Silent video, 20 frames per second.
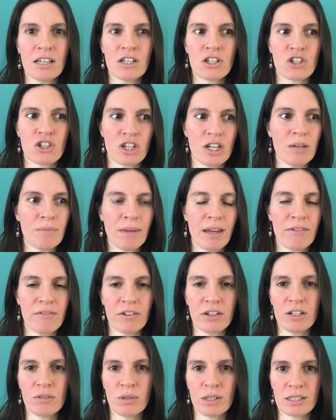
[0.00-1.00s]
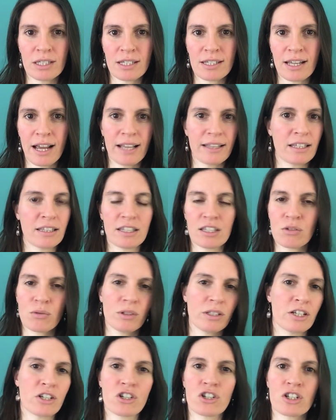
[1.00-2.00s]
she may very well decide that this
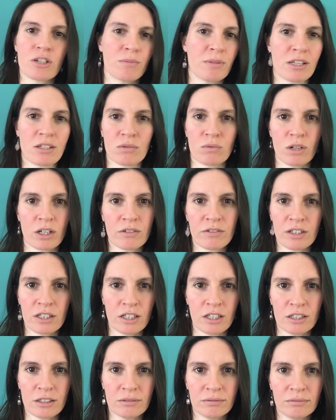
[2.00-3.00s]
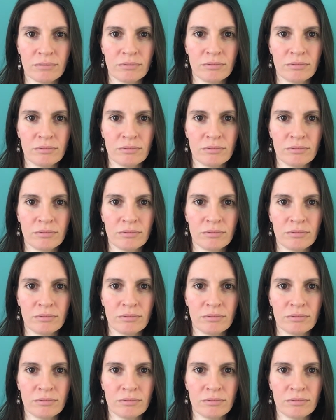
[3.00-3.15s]
relationship doesn't work for her